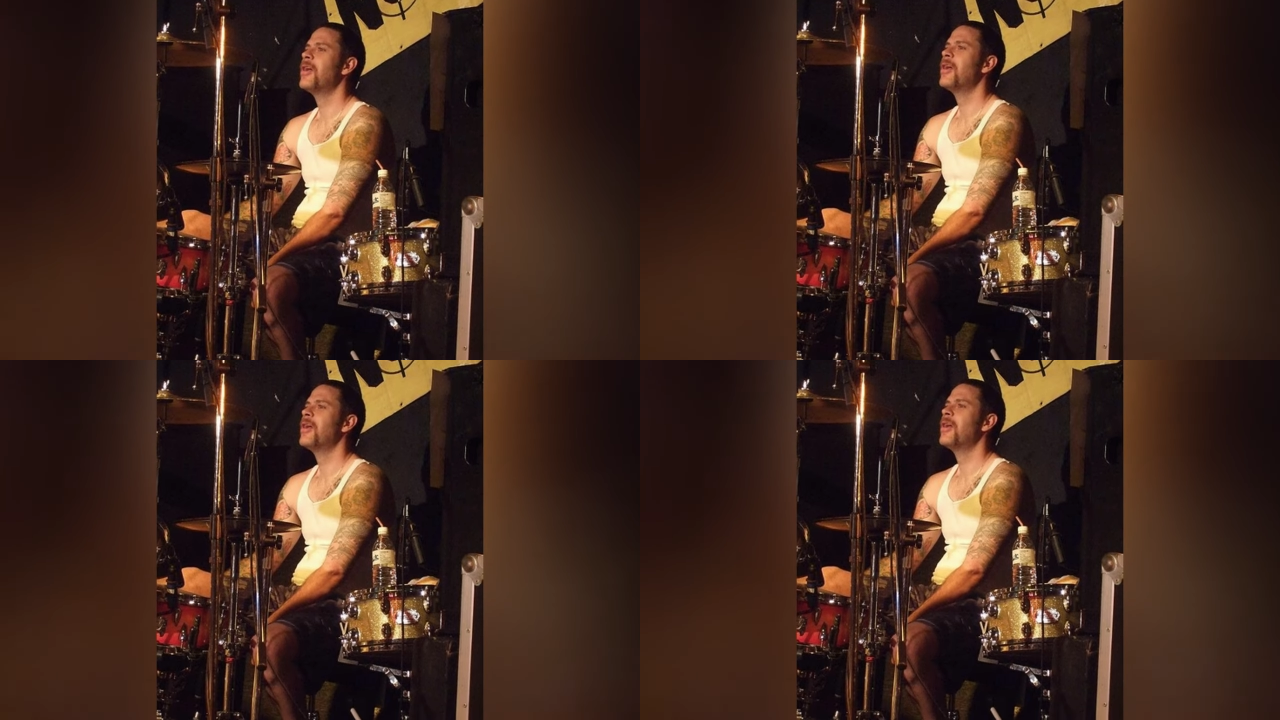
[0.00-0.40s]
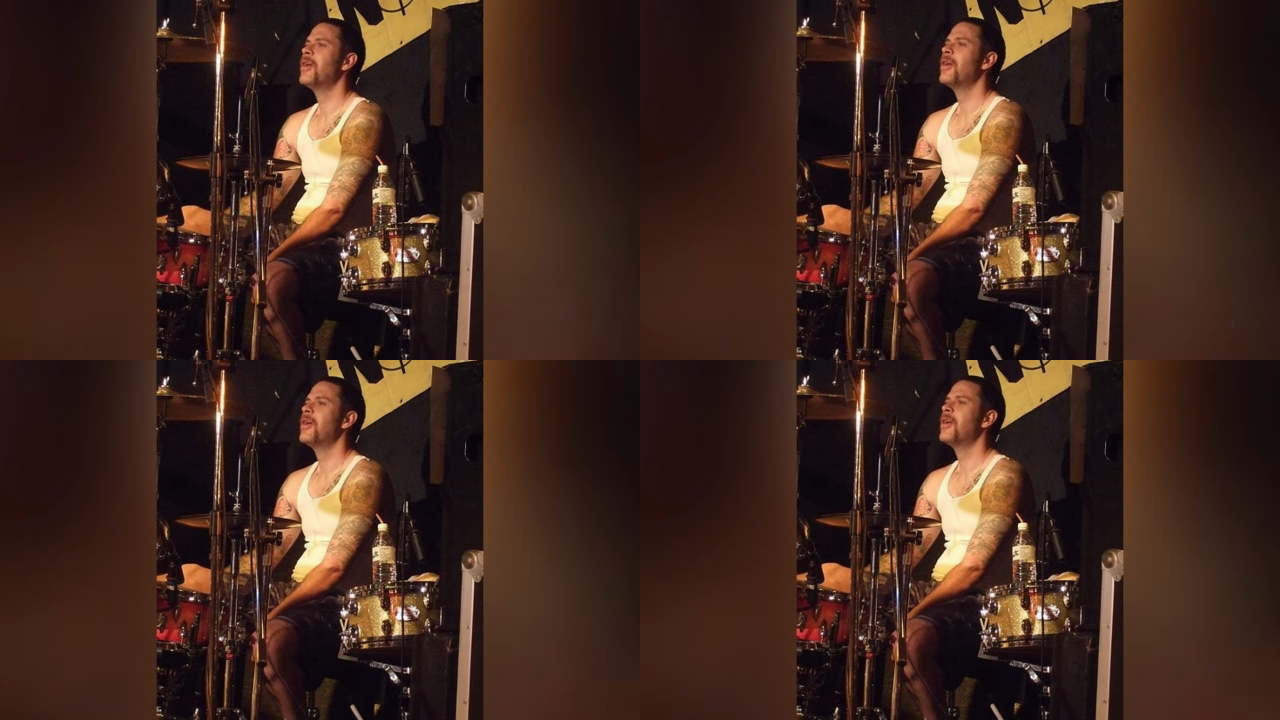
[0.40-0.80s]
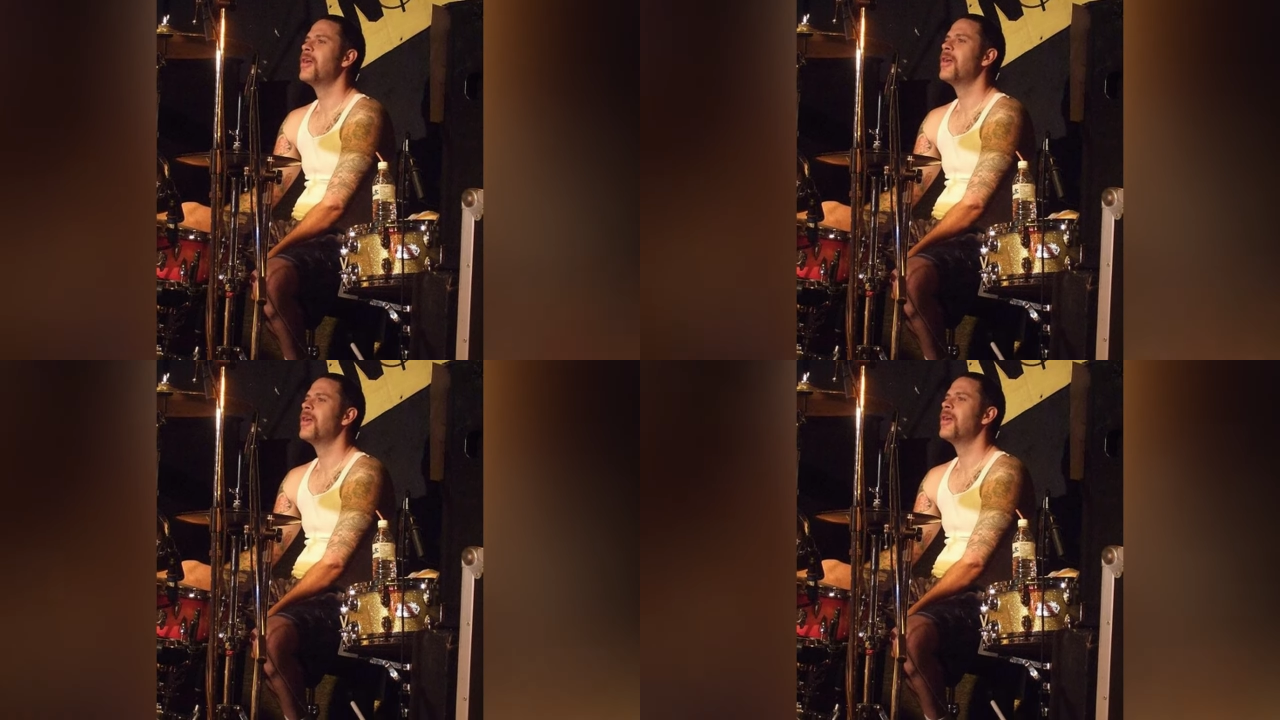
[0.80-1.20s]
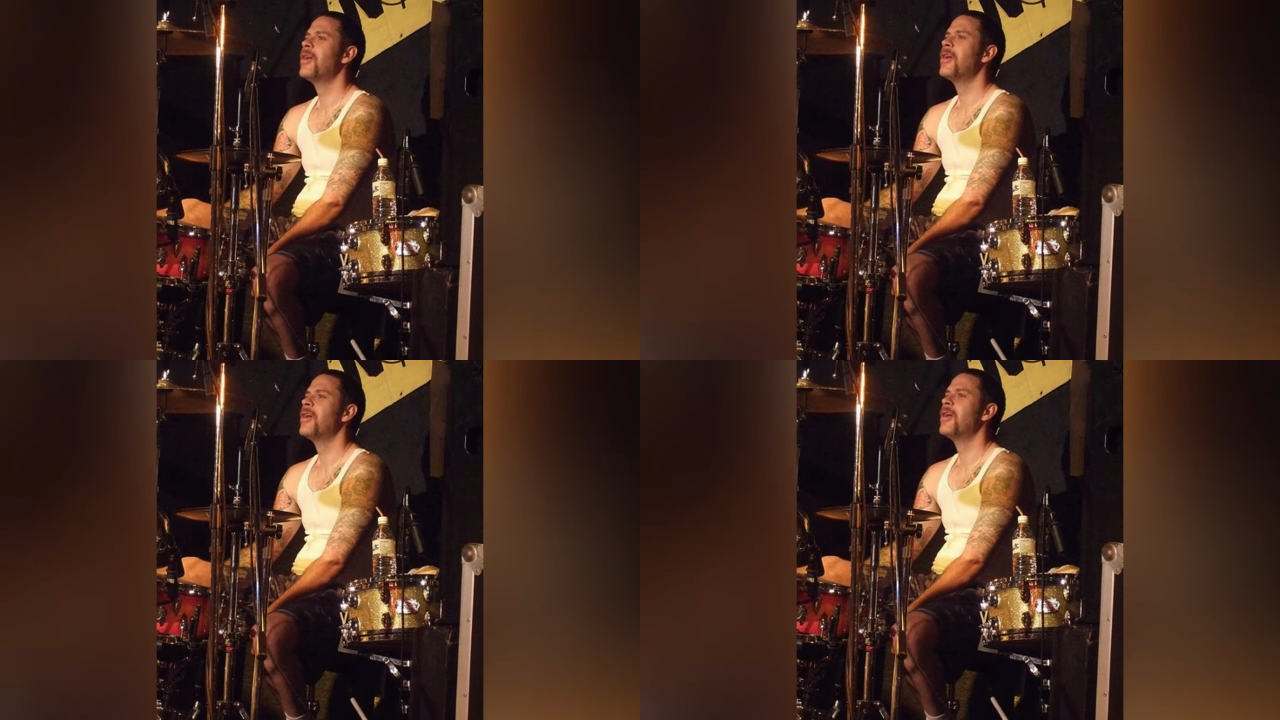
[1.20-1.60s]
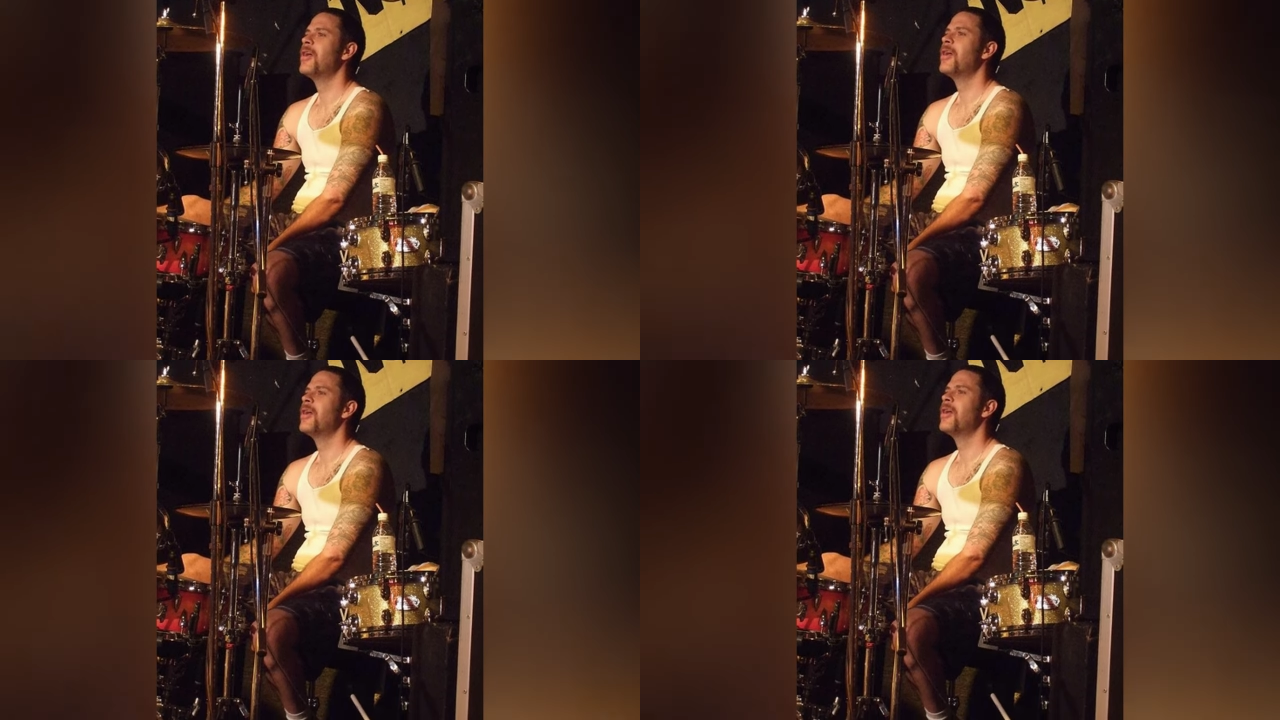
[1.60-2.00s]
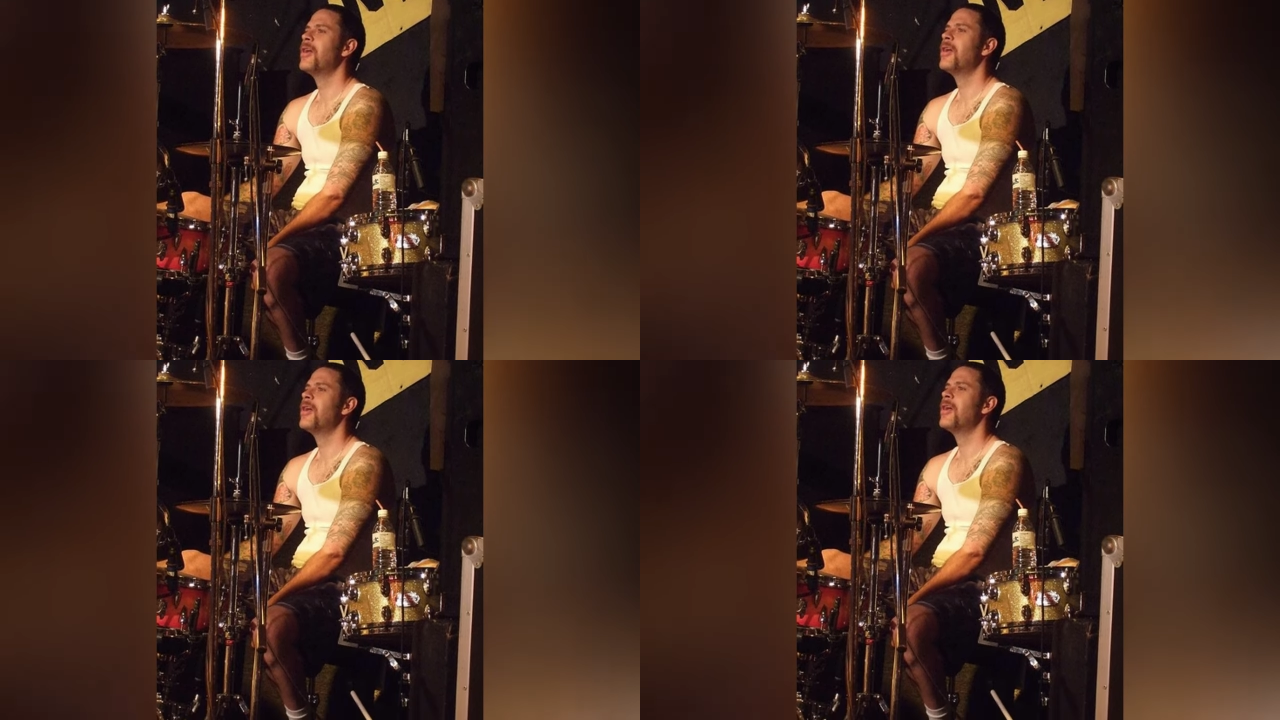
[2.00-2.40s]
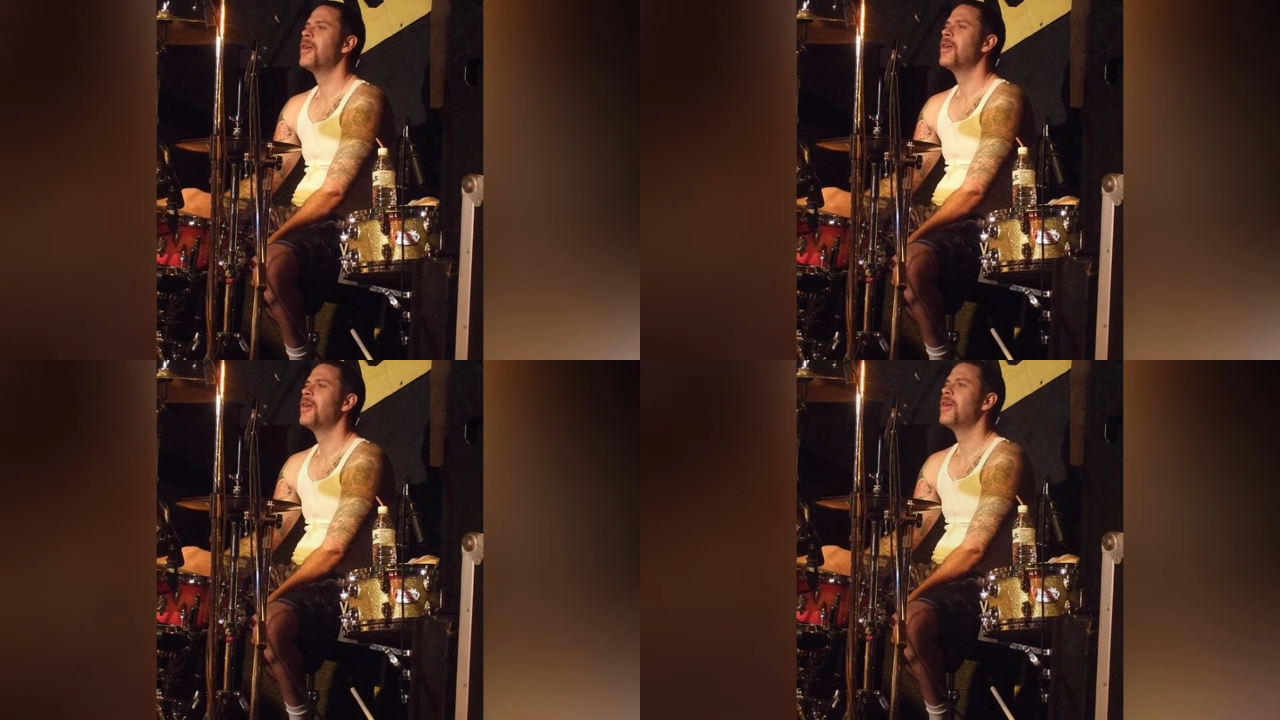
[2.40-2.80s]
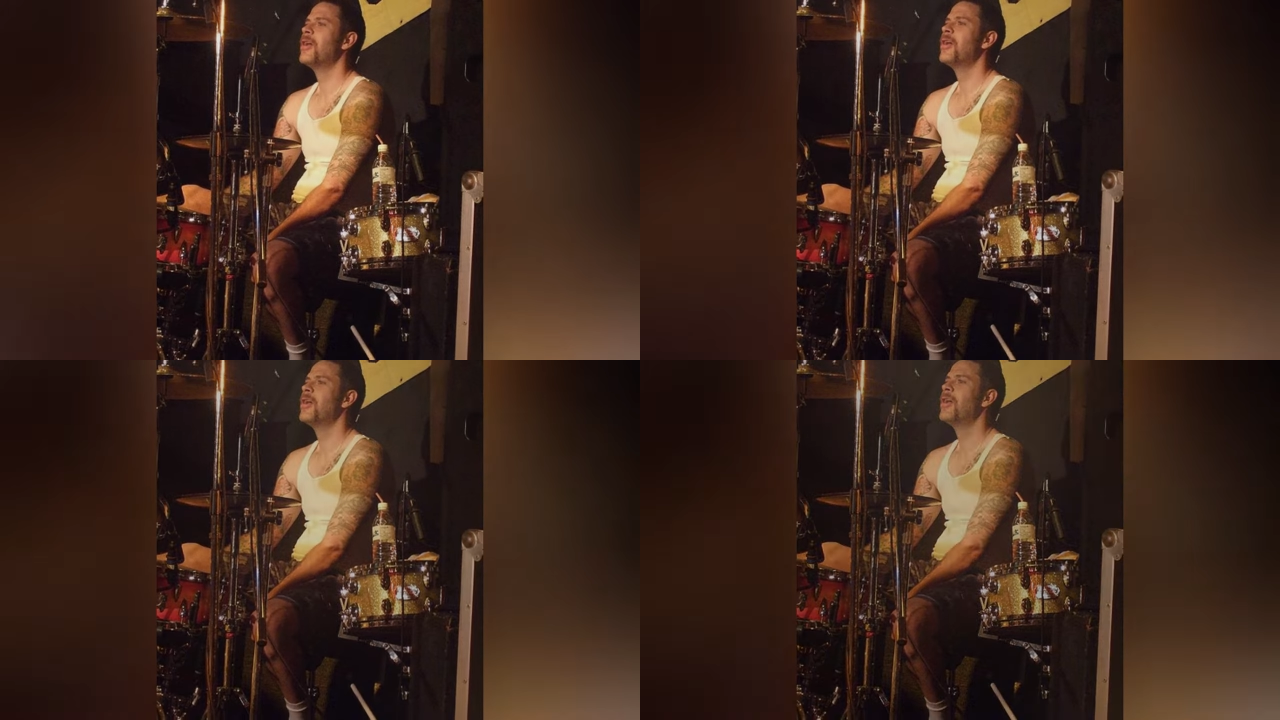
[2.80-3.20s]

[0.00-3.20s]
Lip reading: Nothing is said.